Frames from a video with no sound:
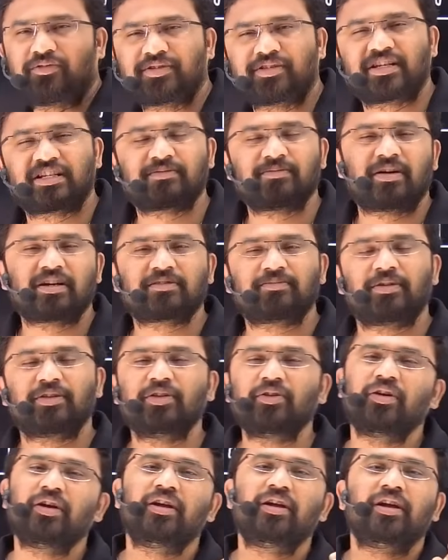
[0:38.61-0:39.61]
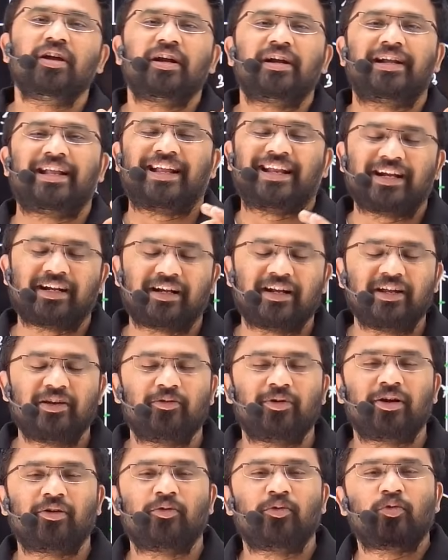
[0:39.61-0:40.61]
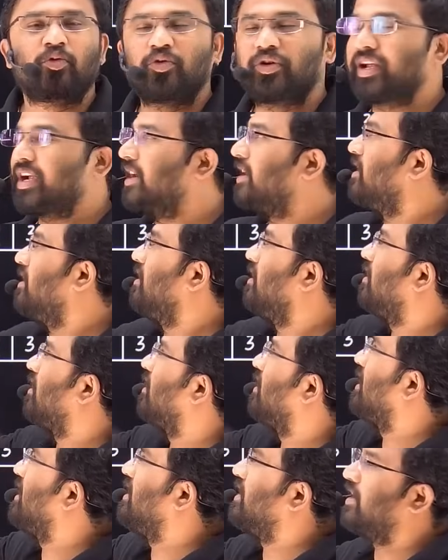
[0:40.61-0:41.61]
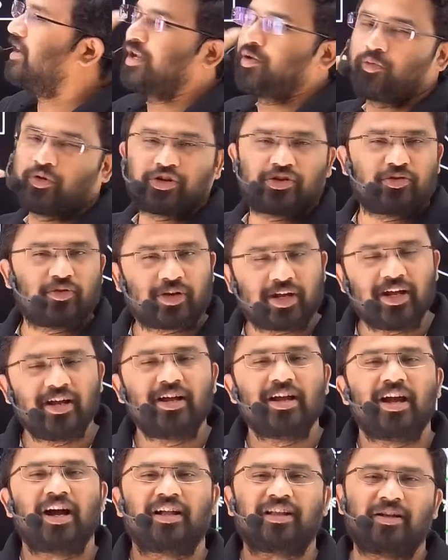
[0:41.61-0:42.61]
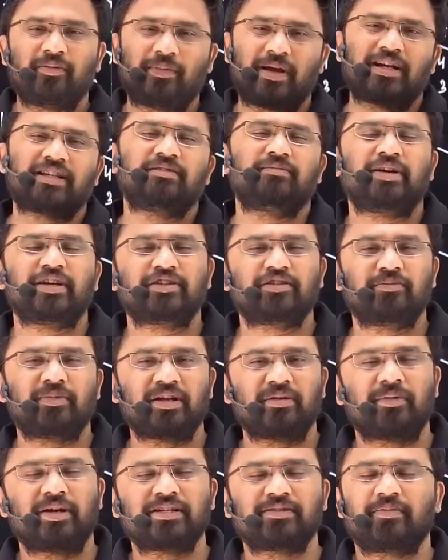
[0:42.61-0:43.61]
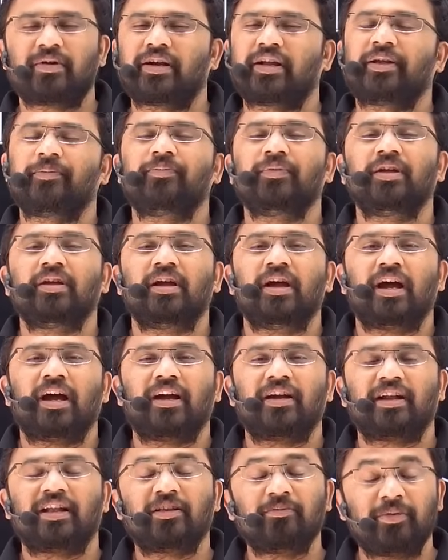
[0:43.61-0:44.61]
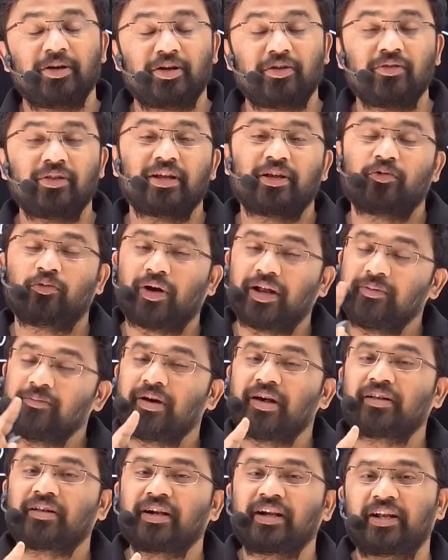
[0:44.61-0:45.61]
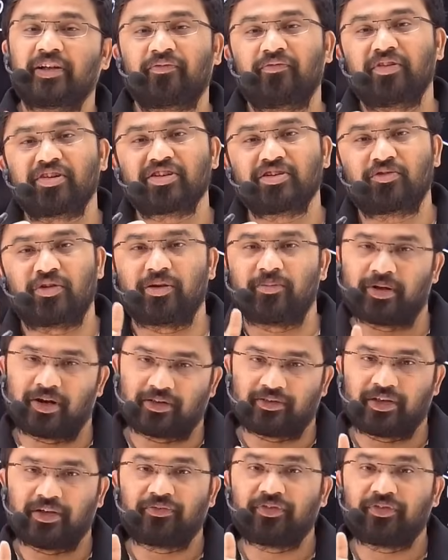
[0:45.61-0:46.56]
1 6 marks bandu directly you are going to get a linear equation, okay? That will maximize, minimize, maadi. And that bit to the one mark definition kuda barutte.